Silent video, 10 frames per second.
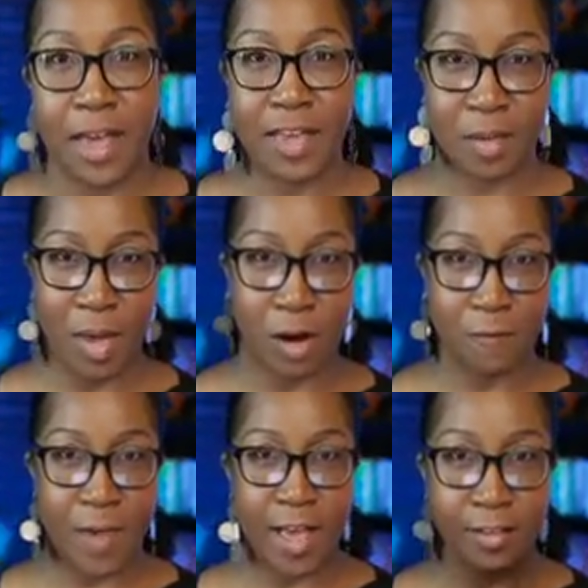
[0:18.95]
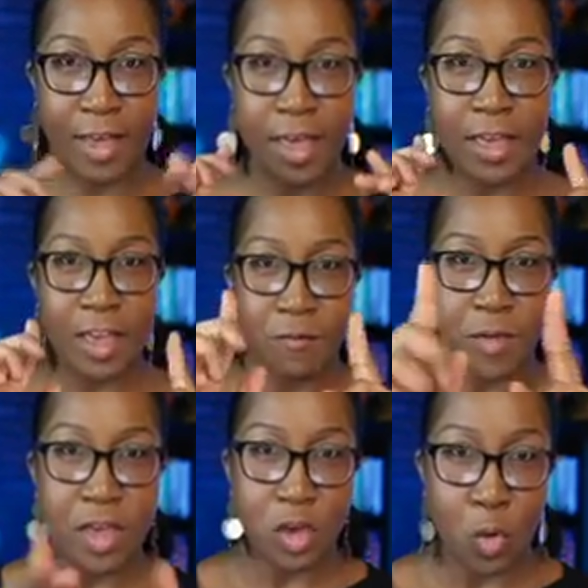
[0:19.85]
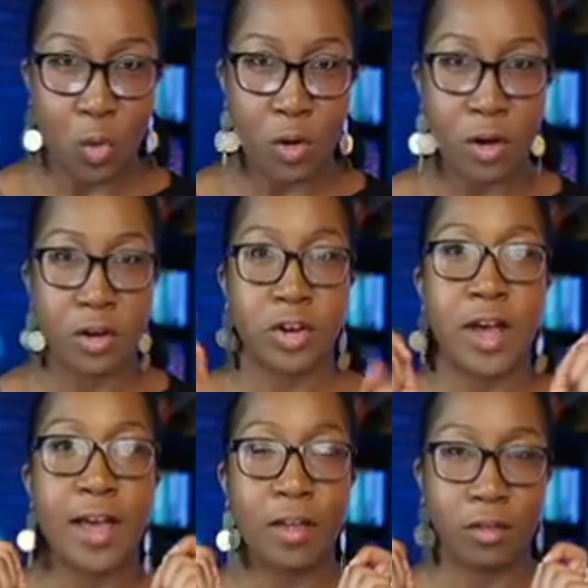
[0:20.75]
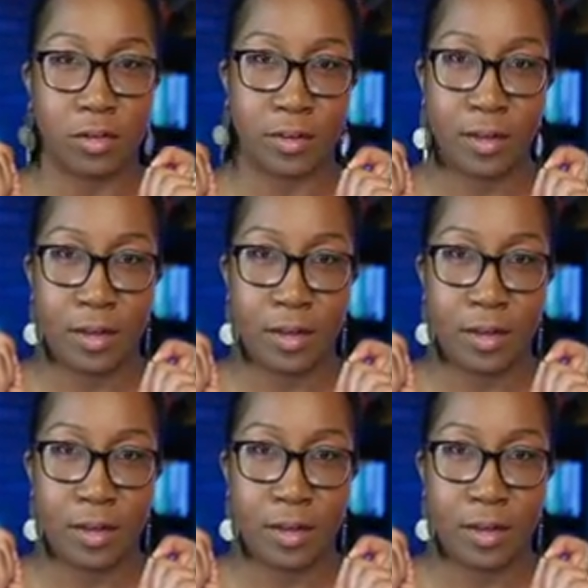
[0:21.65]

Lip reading: As a matter of fact, give me your child.